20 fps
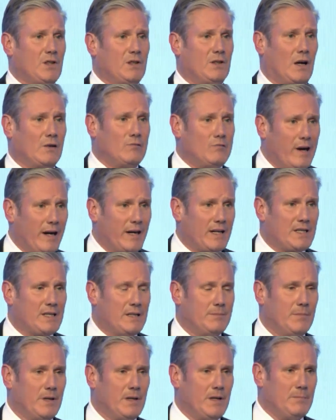and Wrexham,
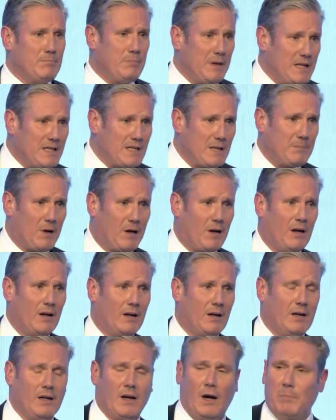Peterborough
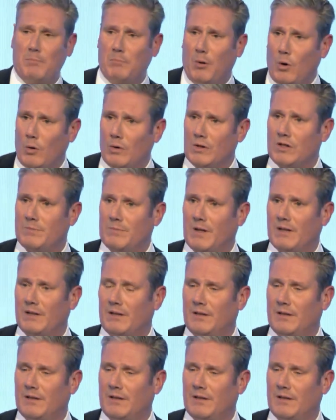and Portsmouth.